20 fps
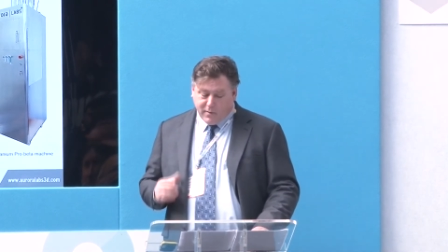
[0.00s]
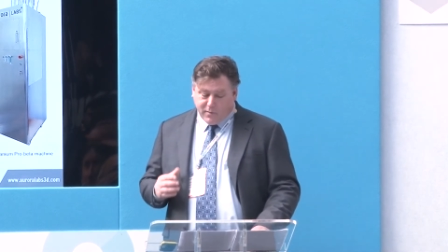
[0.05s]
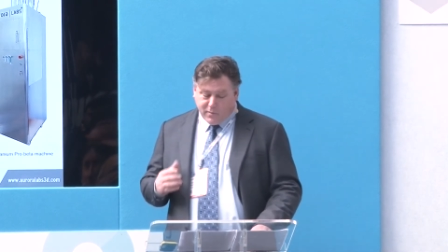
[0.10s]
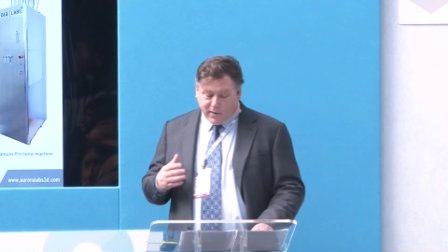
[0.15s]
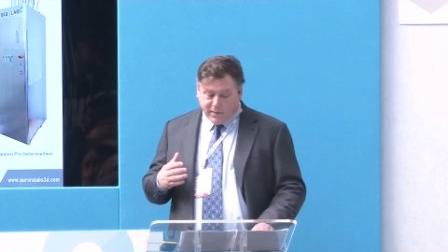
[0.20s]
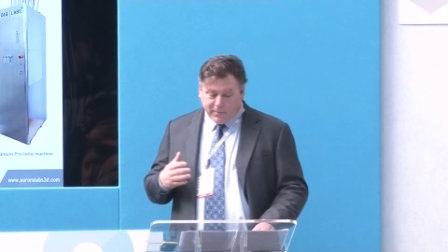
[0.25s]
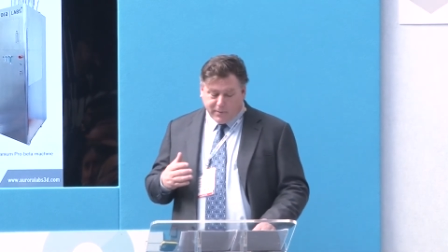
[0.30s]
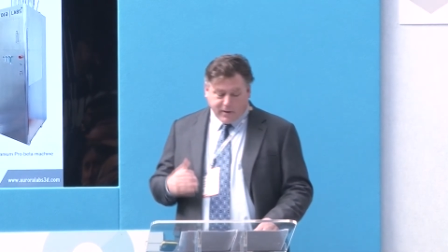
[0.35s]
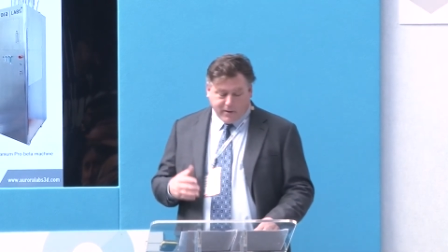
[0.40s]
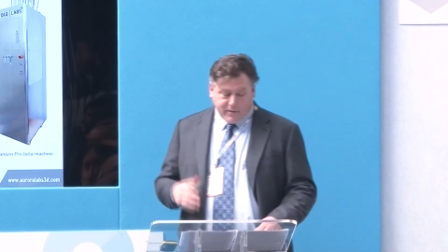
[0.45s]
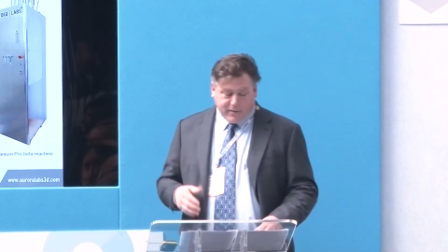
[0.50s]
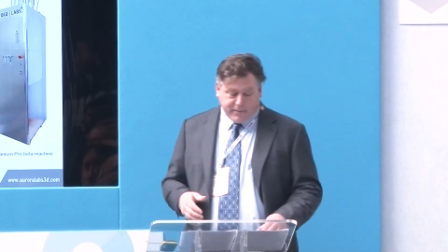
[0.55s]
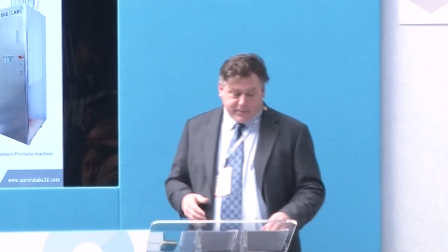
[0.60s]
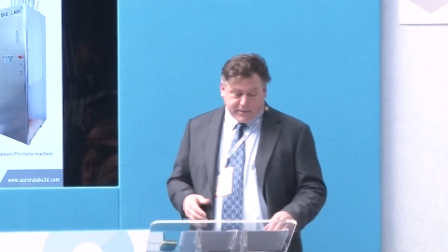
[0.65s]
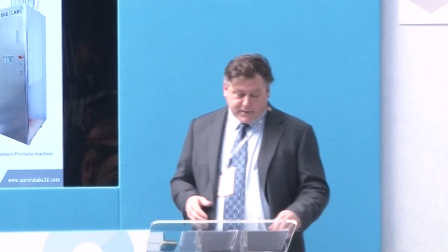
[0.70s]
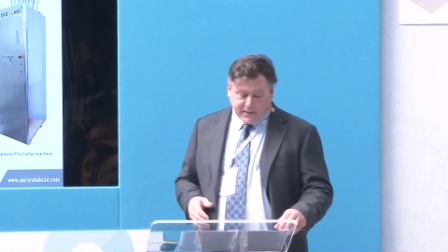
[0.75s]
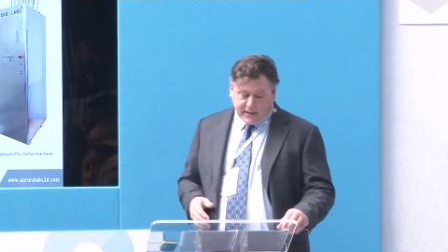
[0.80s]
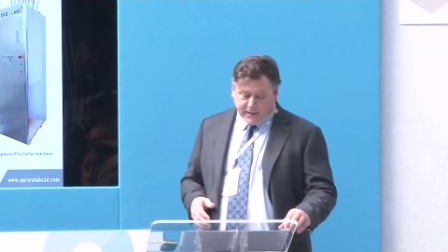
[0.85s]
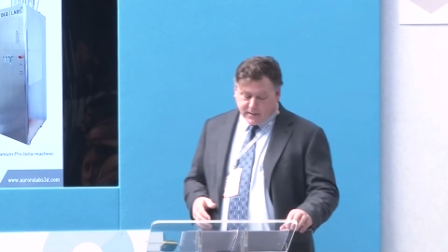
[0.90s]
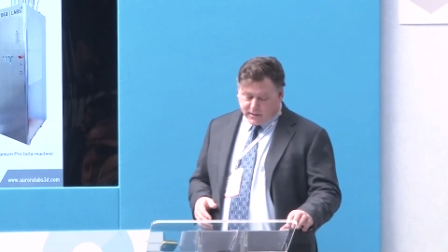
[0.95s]
we believe that
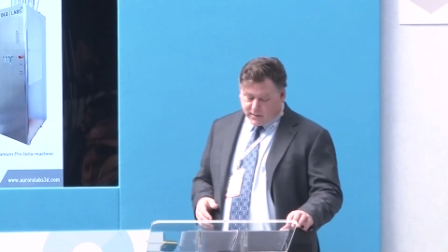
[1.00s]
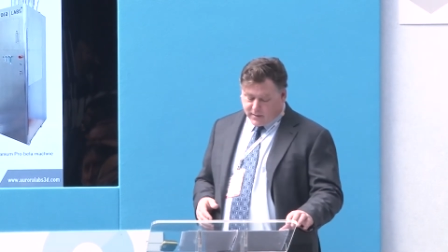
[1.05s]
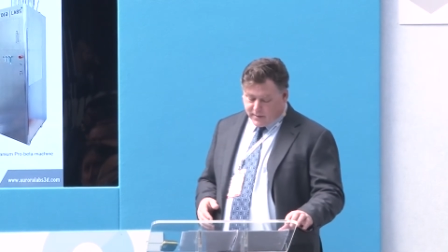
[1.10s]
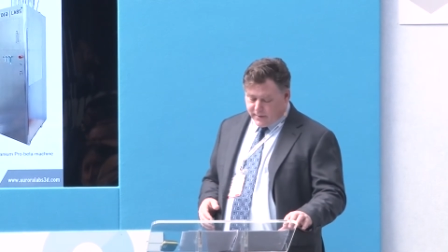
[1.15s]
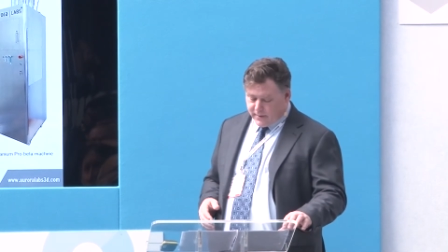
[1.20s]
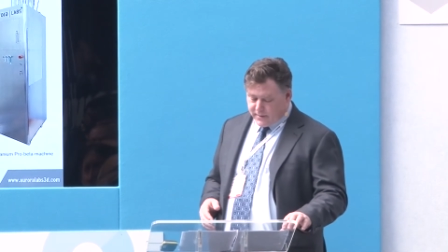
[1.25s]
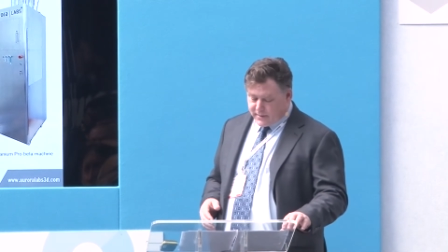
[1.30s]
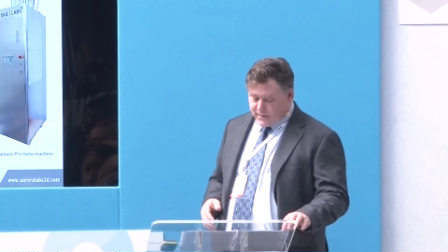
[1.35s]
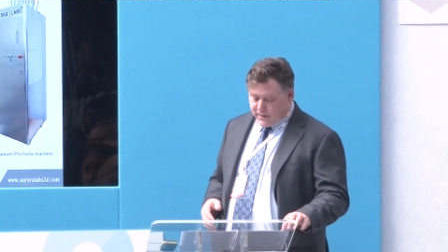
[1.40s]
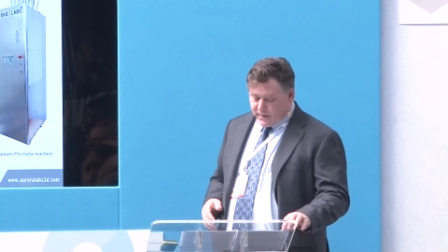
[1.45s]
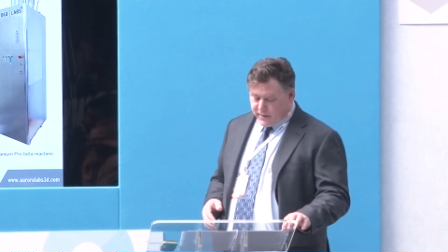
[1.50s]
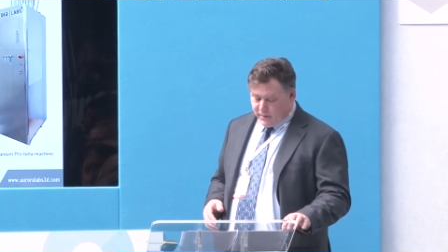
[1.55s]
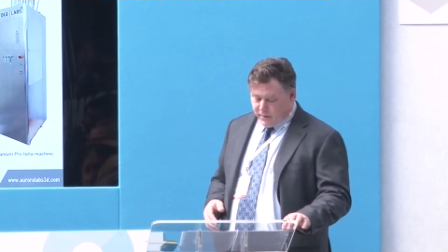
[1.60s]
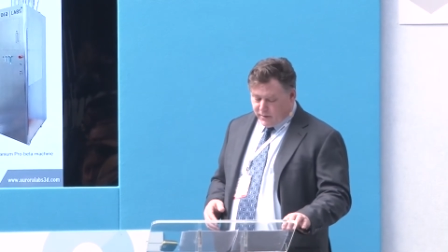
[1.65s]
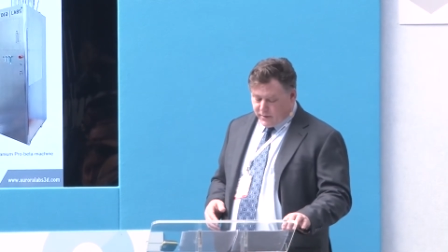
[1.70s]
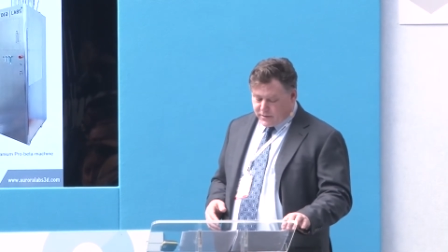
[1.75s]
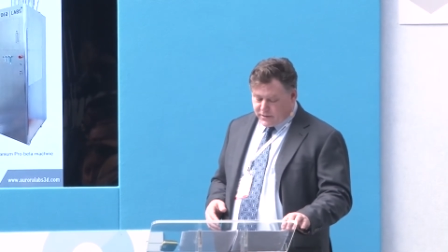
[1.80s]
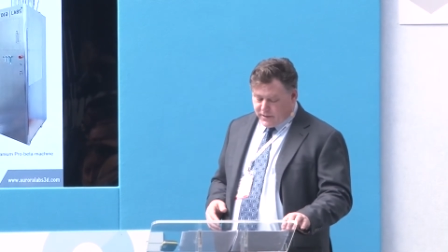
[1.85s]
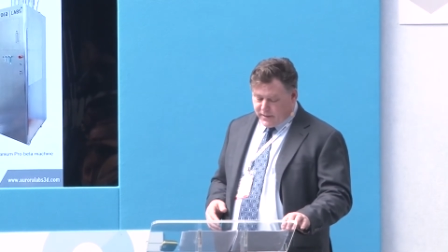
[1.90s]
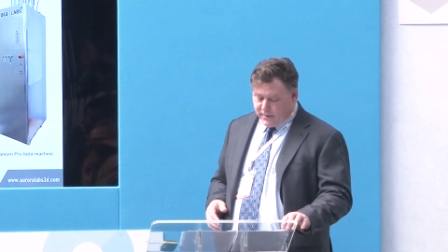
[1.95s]
potentially this
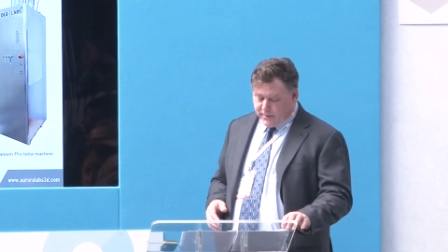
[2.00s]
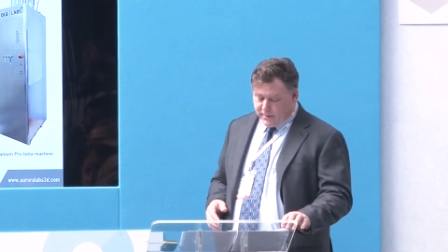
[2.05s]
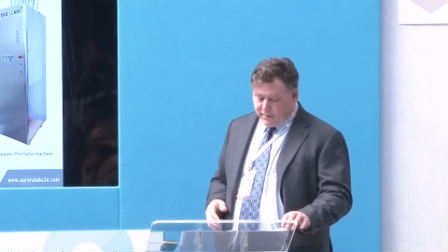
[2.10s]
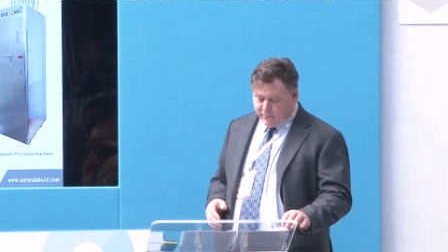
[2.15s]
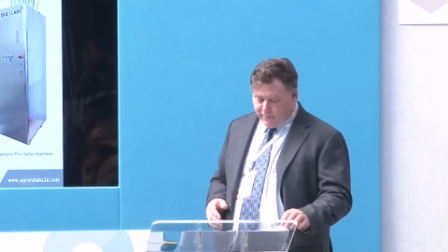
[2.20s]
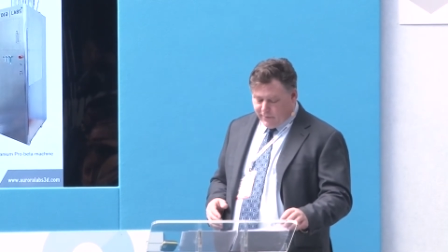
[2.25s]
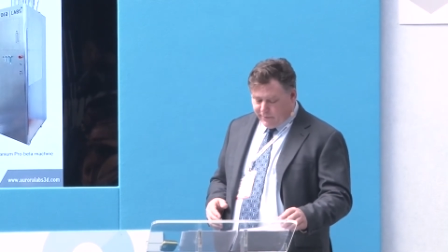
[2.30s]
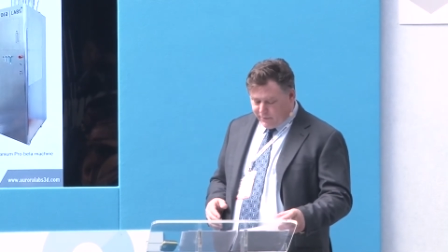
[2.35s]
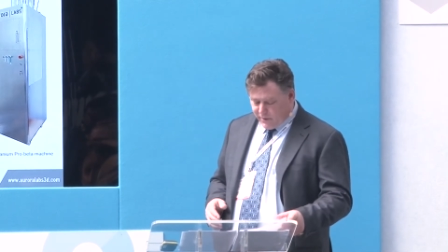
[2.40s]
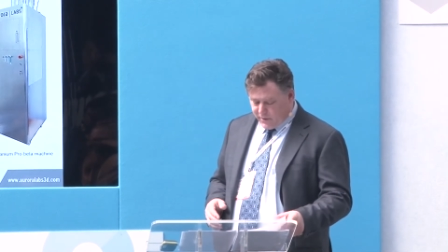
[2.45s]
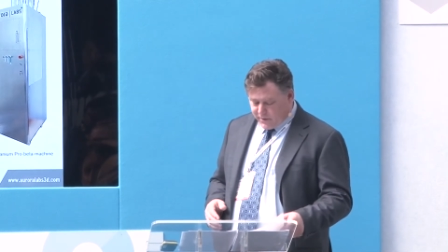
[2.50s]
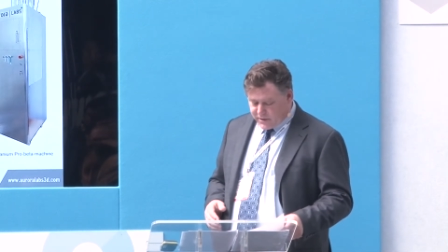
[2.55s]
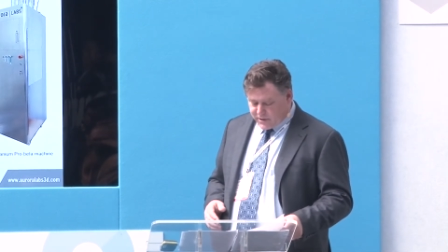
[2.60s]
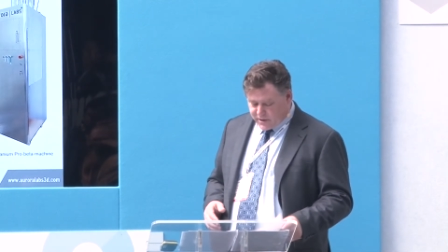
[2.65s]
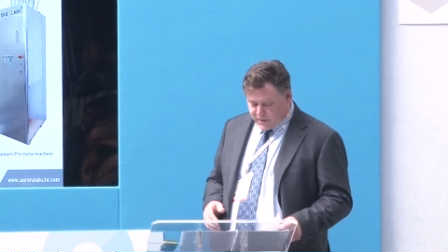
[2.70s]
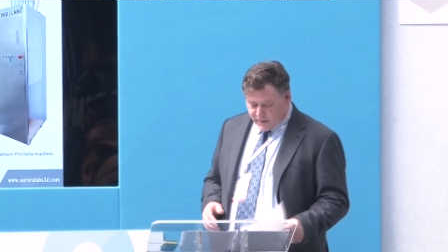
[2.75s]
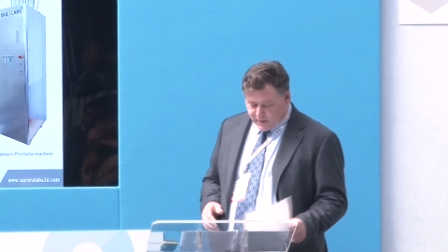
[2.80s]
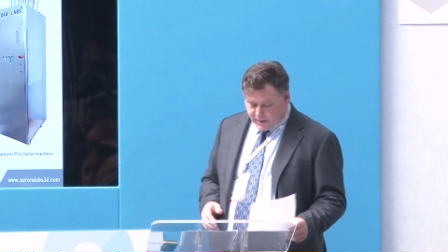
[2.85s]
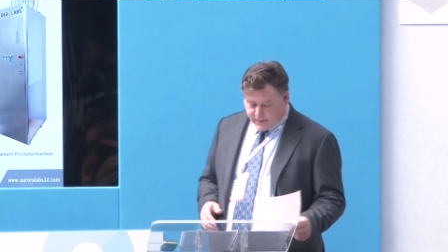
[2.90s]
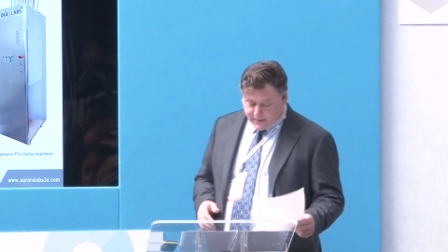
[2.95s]
technology could
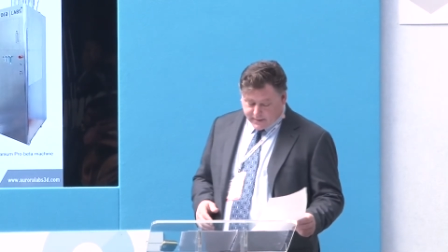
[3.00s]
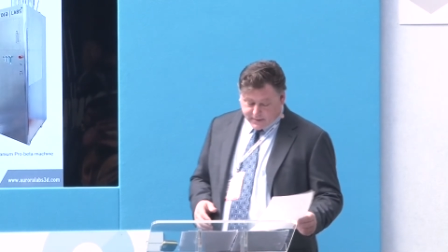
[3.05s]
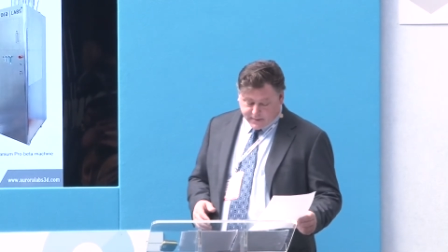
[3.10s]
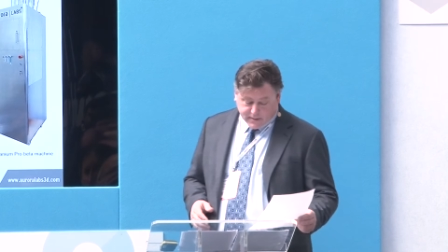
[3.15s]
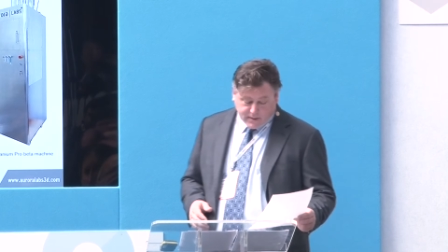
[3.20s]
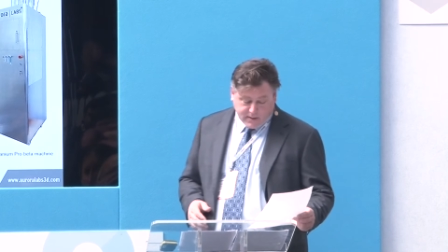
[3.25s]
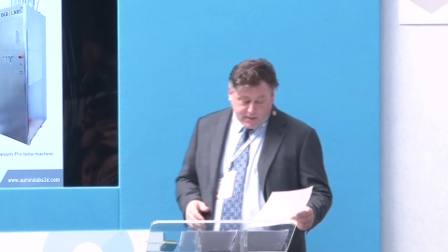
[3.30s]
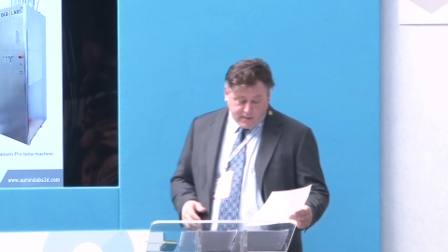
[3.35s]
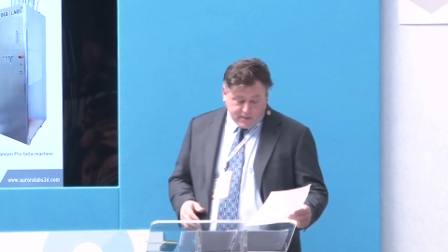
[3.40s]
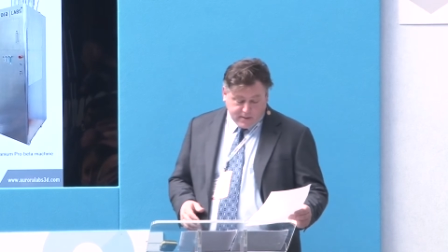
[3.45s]
revolutionise